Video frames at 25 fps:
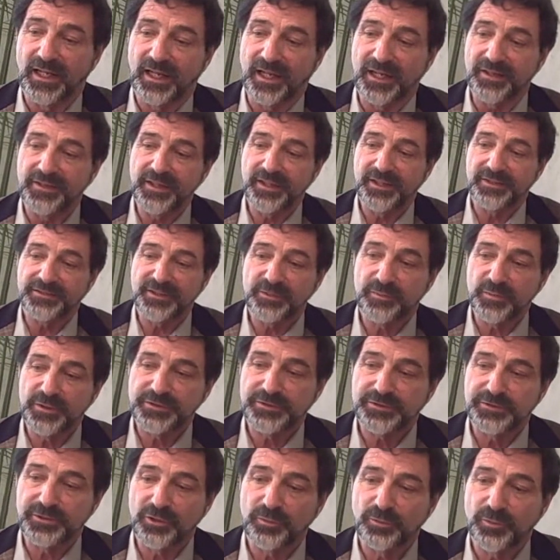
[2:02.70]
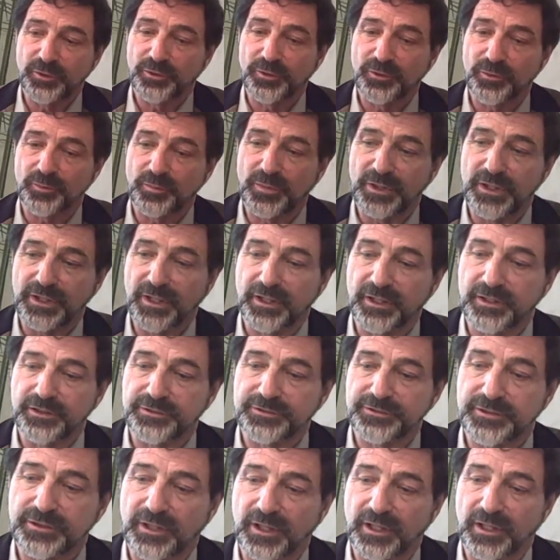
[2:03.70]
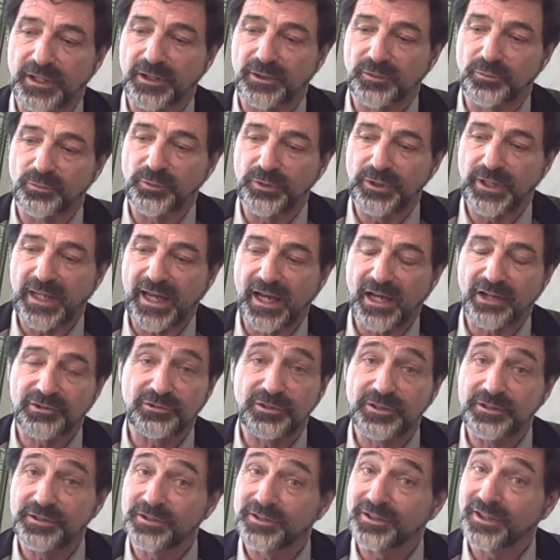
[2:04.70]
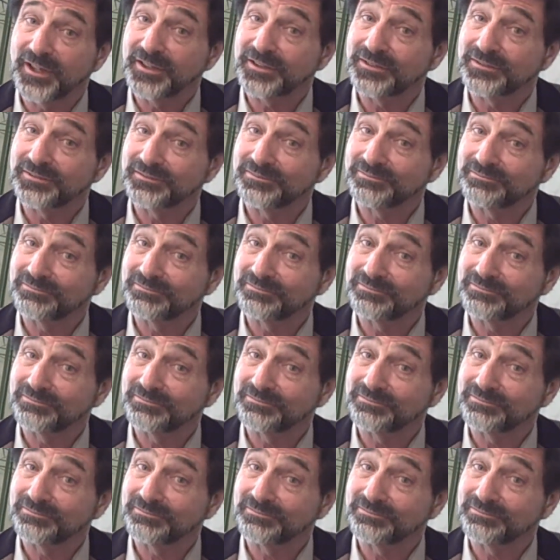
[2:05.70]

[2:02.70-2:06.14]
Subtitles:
I think it's a misnomer because we actually do not